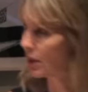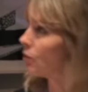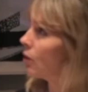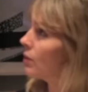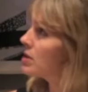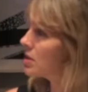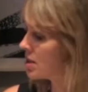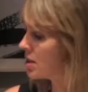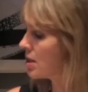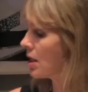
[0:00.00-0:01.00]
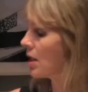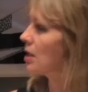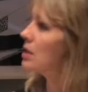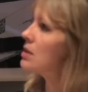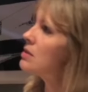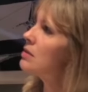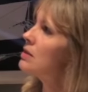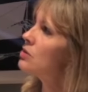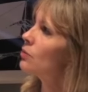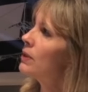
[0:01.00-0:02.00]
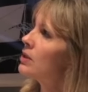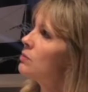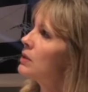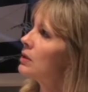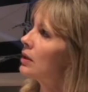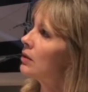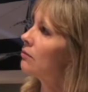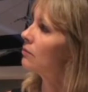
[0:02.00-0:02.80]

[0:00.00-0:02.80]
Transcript: And what we see is these are pantomime-like,